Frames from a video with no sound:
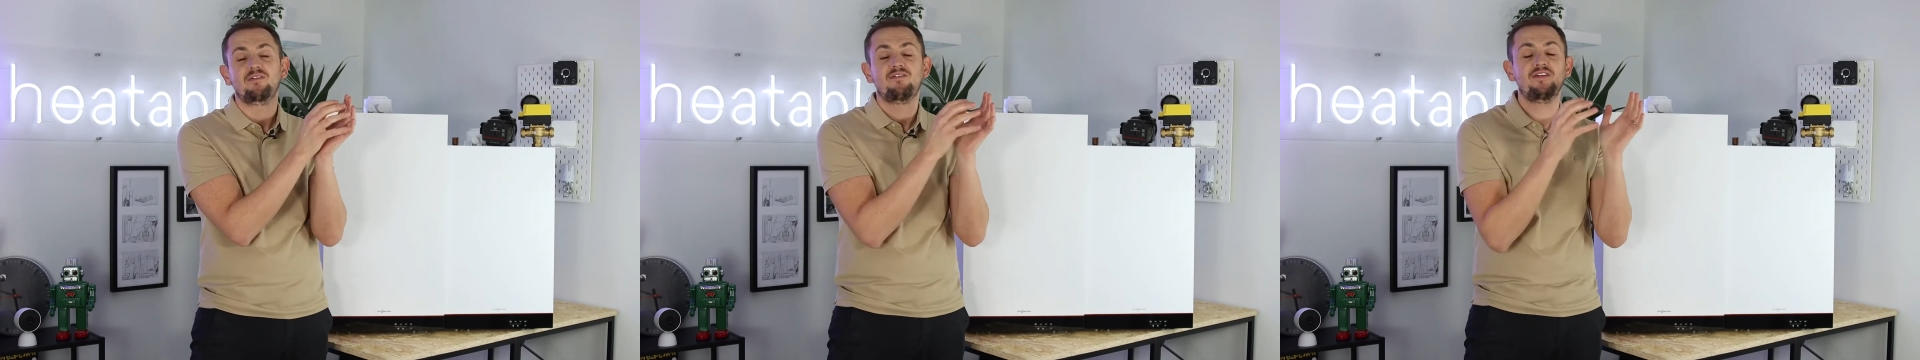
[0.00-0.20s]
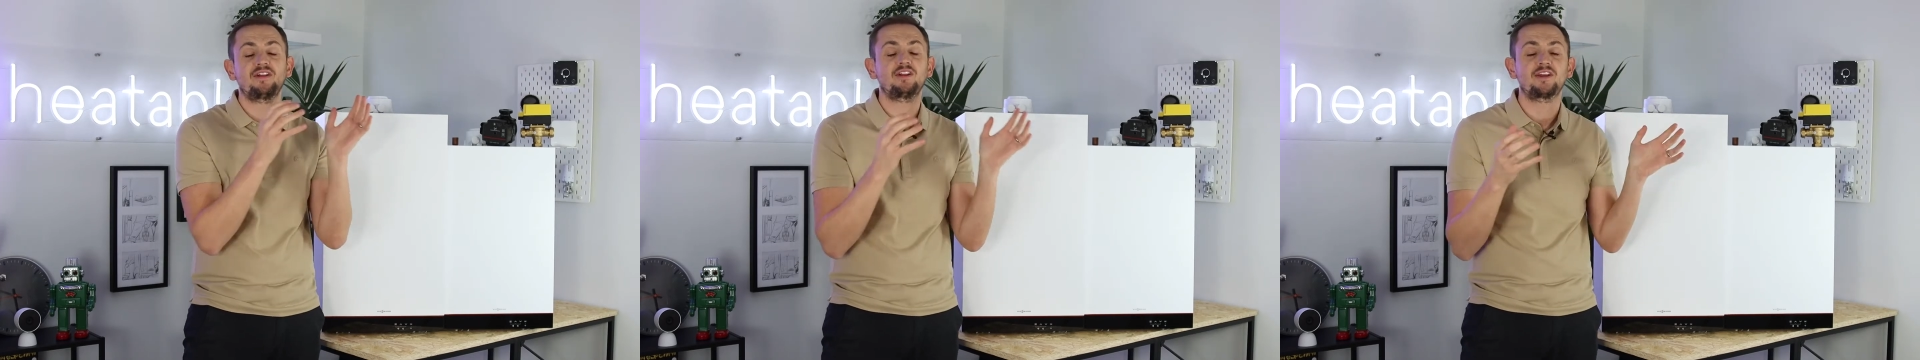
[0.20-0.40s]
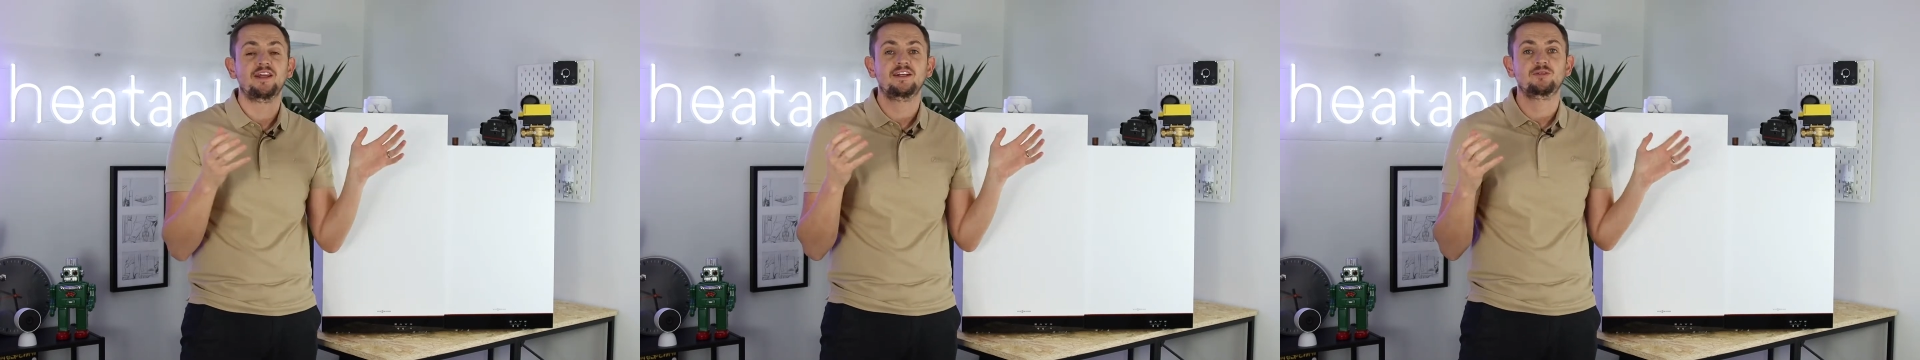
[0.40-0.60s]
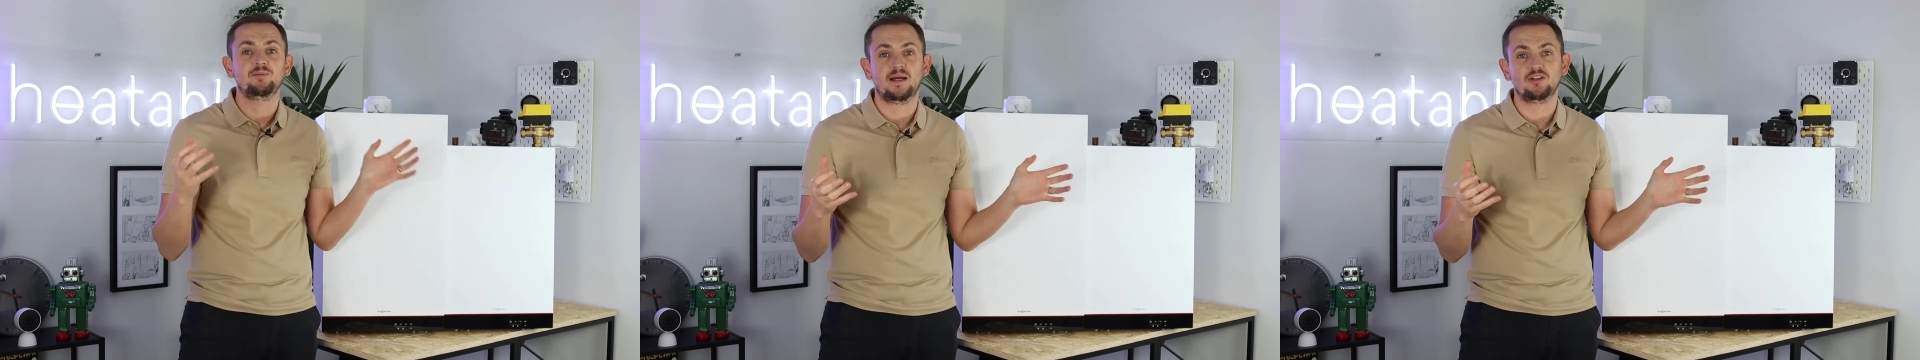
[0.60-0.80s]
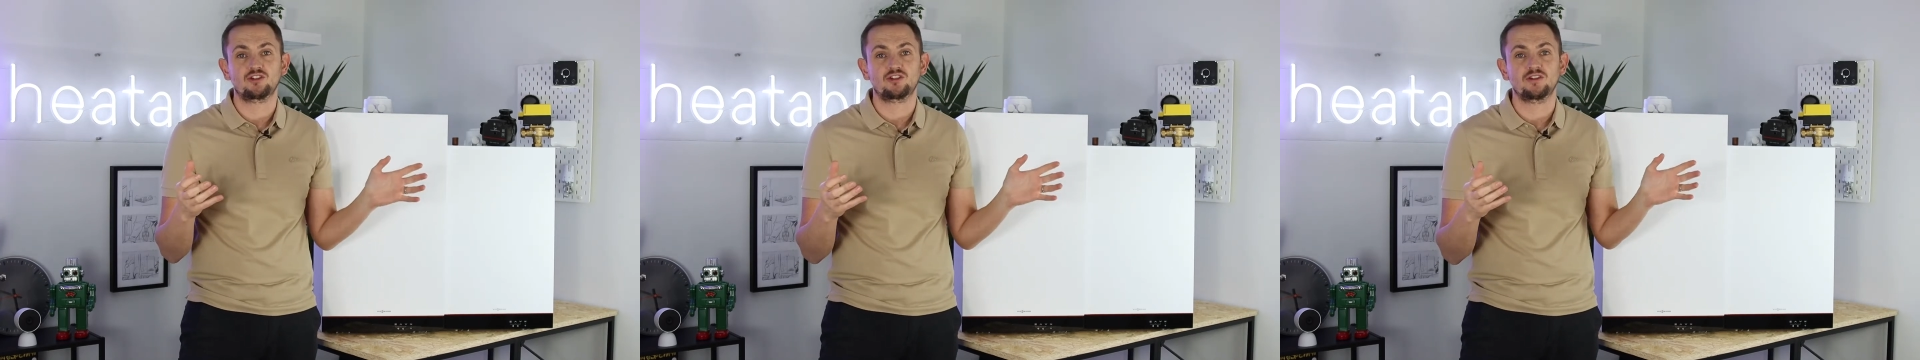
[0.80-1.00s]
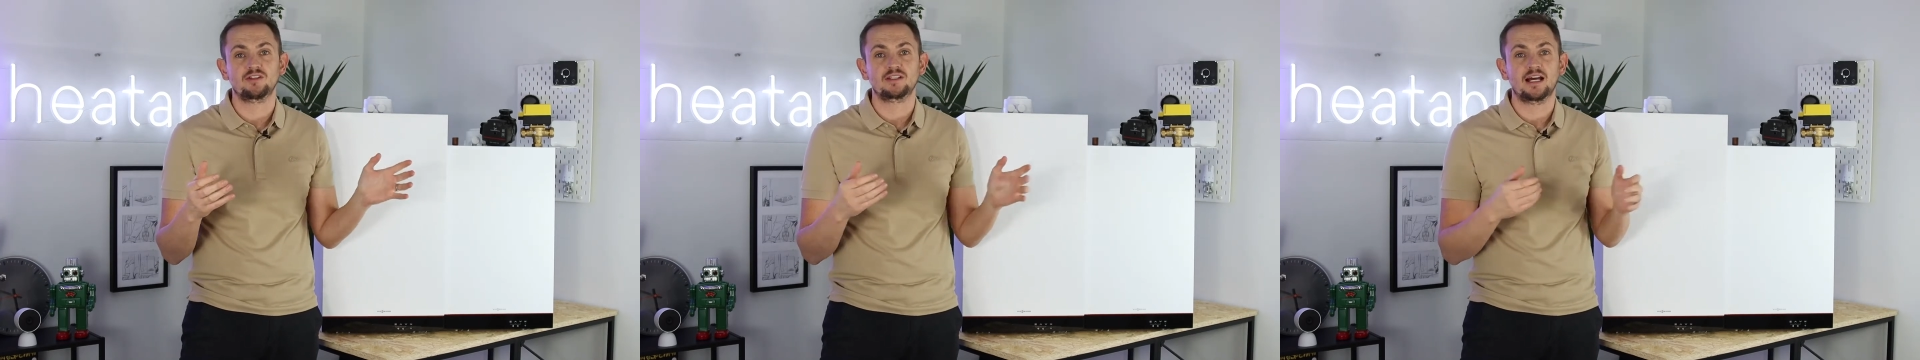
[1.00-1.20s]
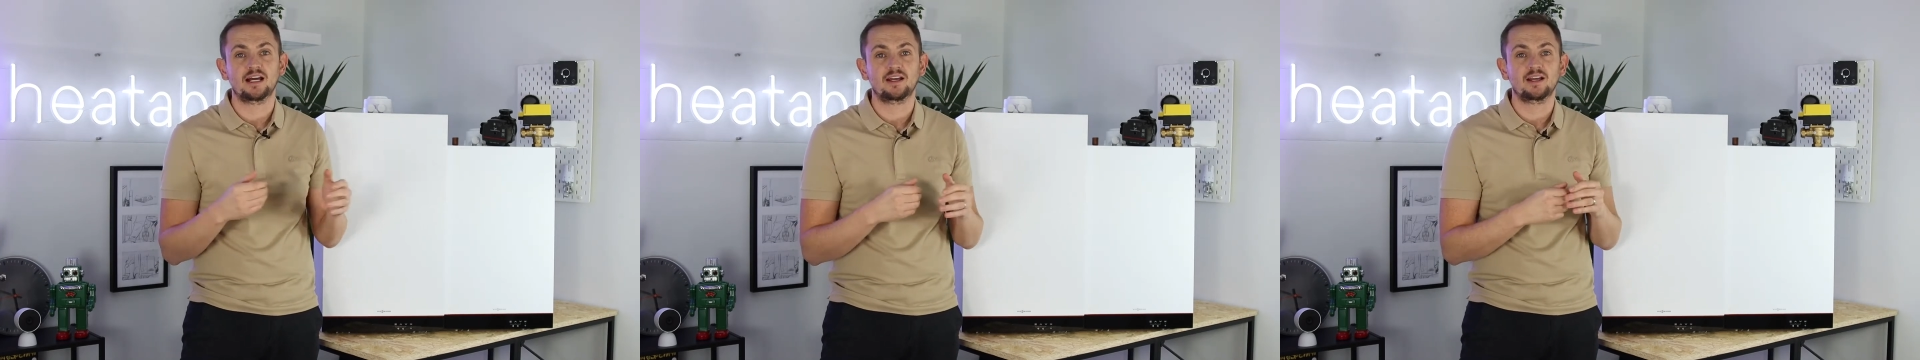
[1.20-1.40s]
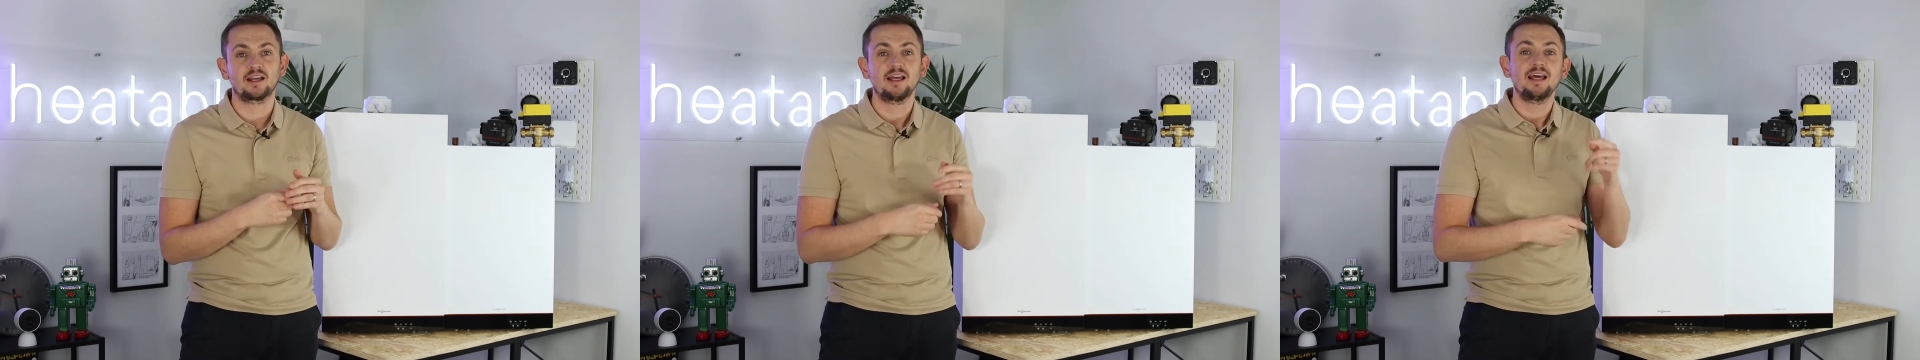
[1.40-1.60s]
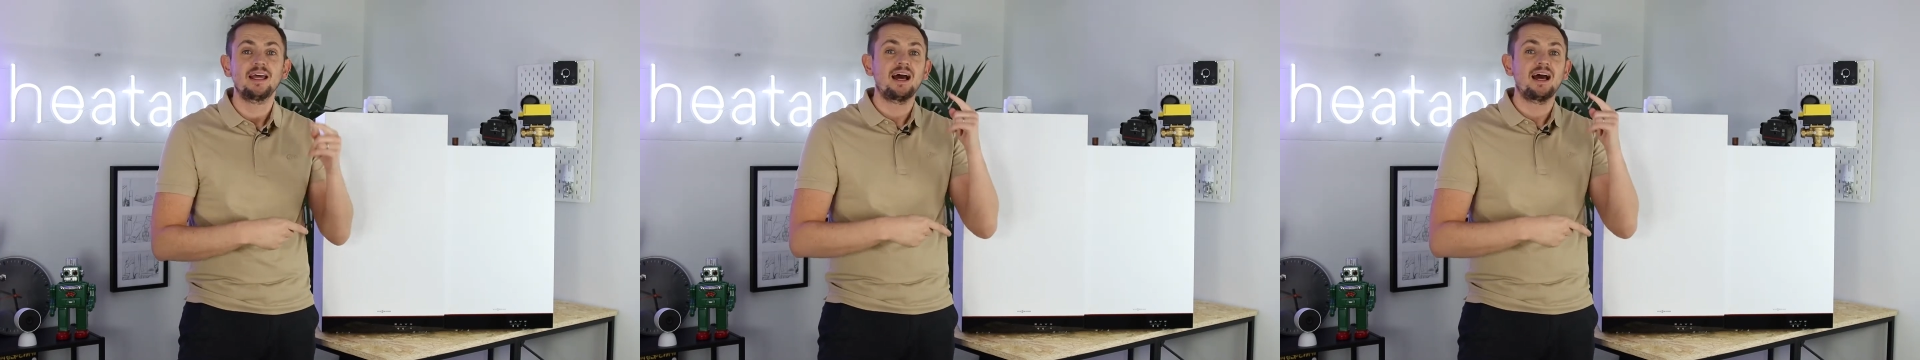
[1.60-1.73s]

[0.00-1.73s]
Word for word: a fill and expansion tank,